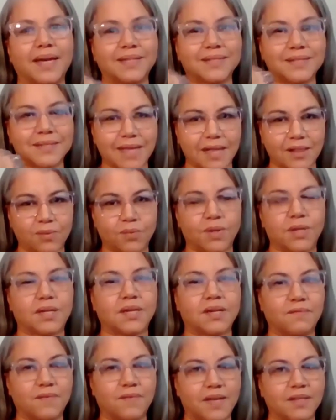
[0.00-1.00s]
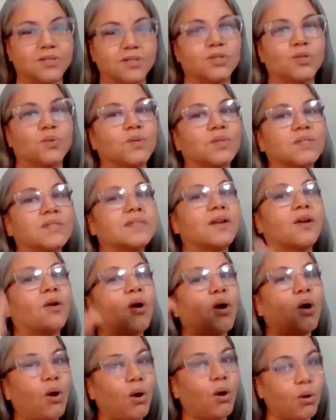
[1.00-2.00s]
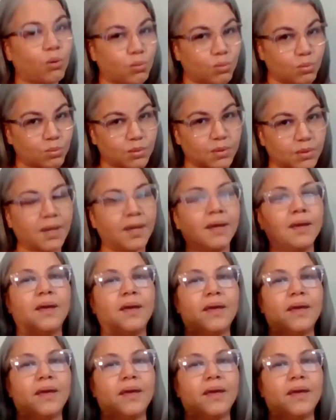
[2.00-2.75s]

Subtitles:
accelerate and advance towards their own